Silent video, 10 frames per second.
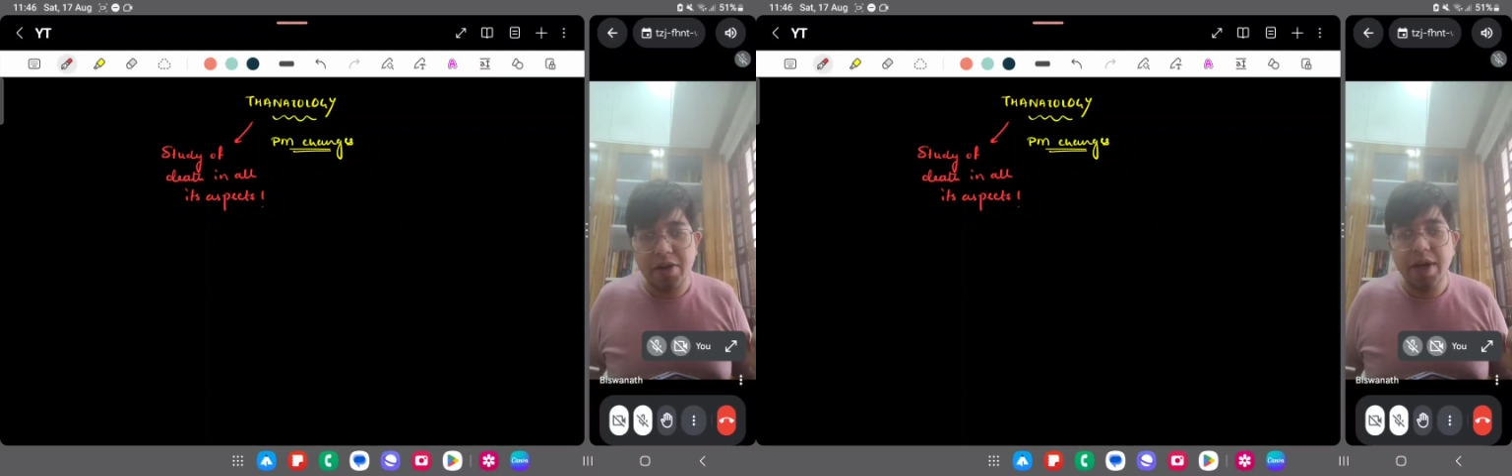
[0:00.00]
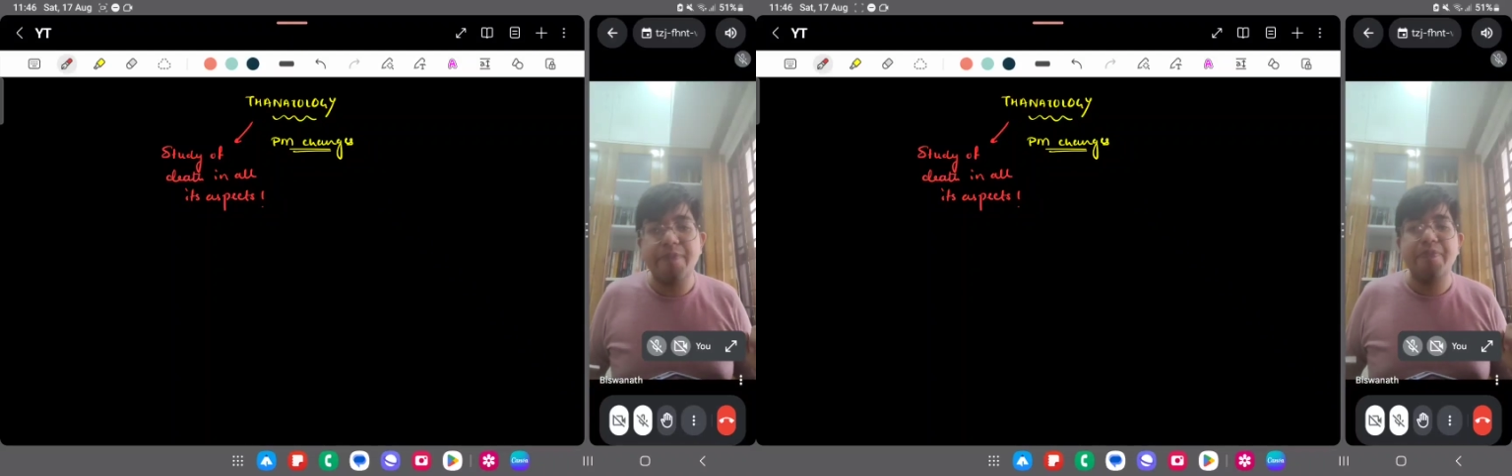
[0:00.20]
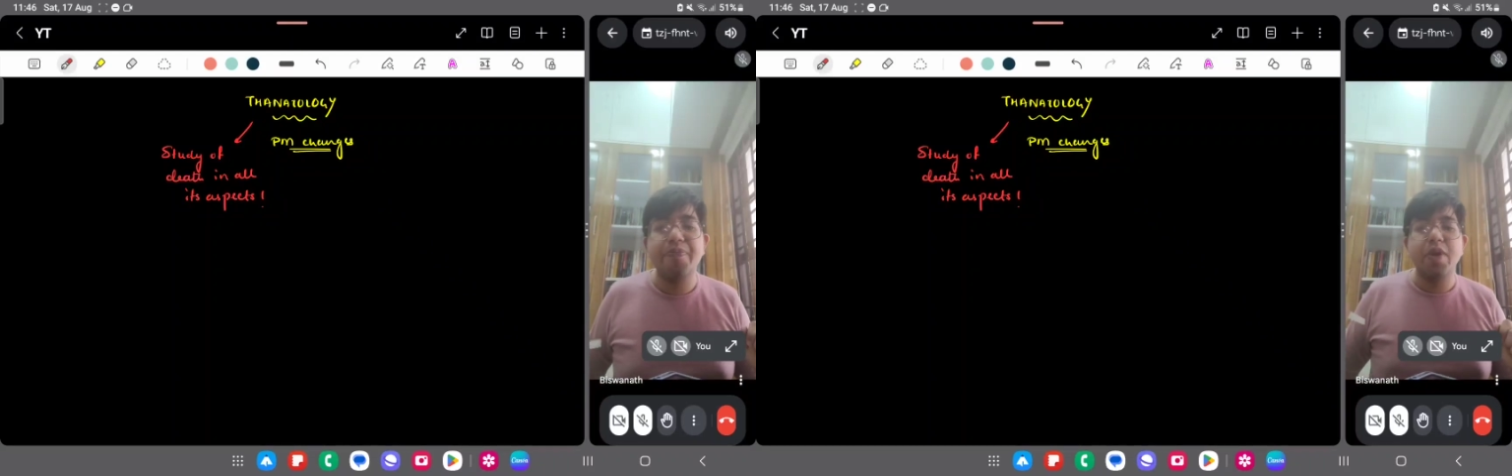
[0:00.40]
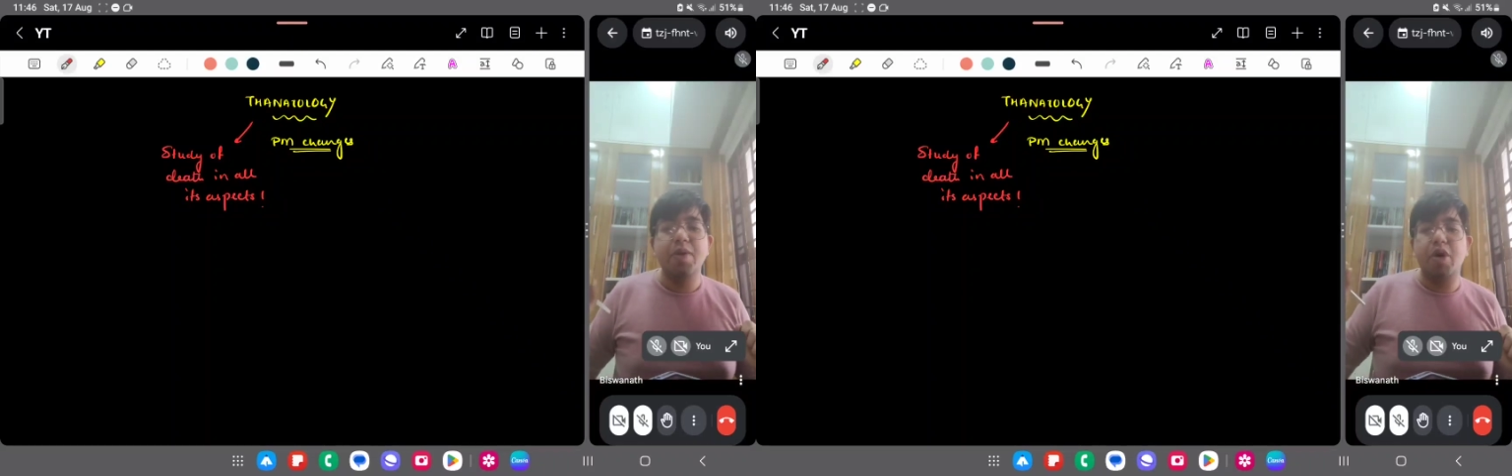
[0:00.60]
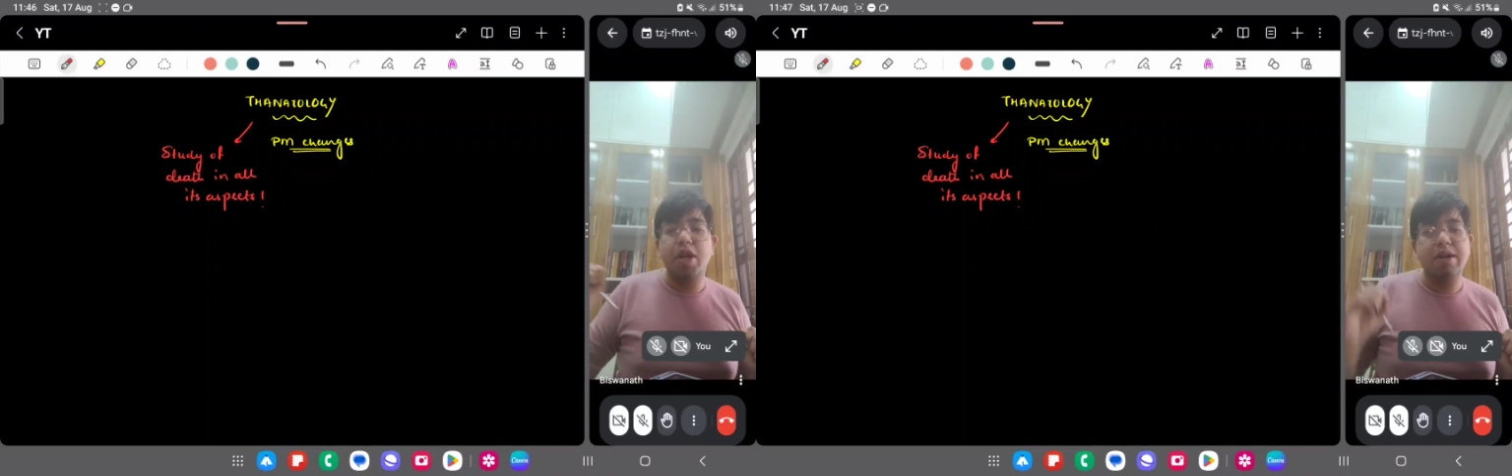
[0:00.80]
Okay,
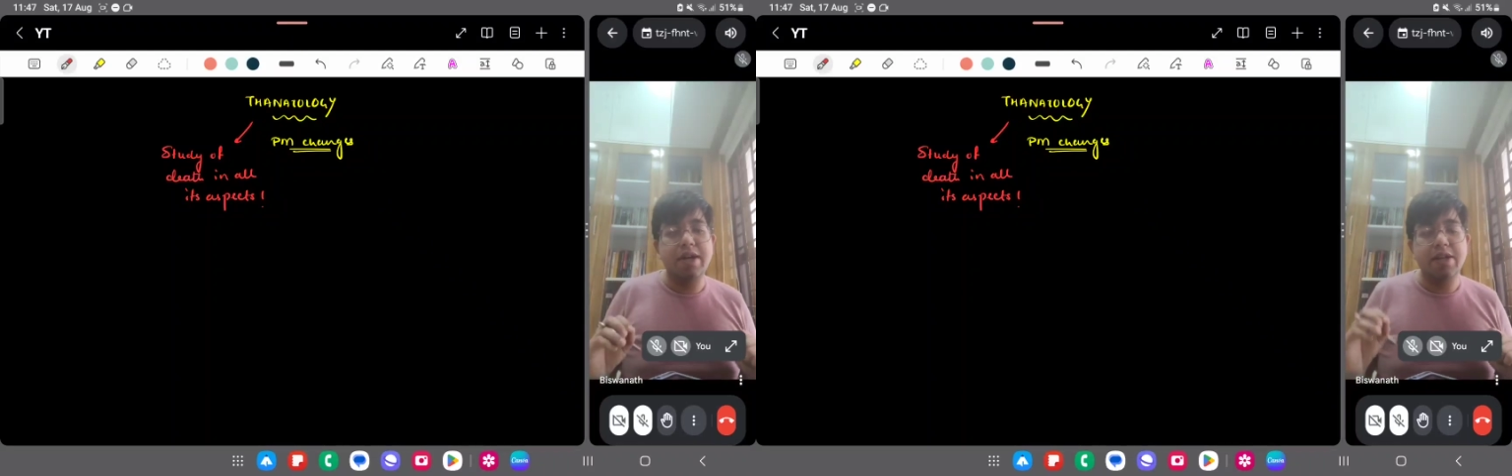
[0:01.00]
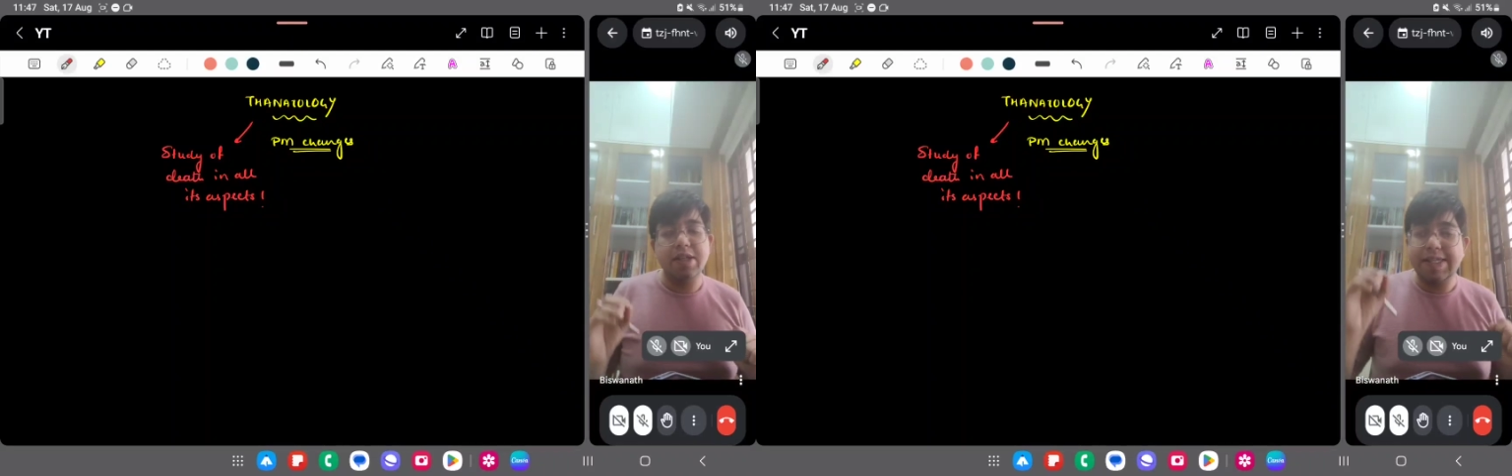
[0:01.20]
molecular death,